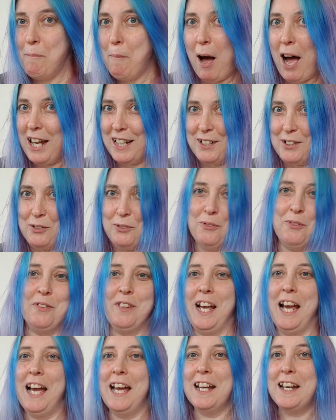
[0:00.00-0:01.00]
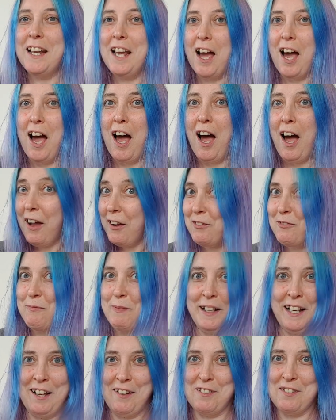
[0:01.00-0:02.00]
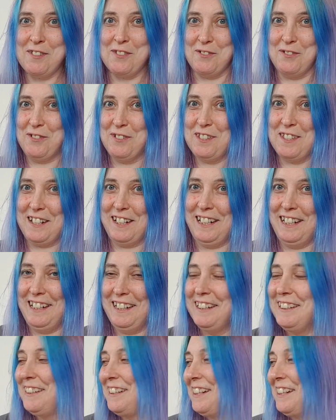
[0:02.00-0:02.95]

mind all that. I've been outsourcing.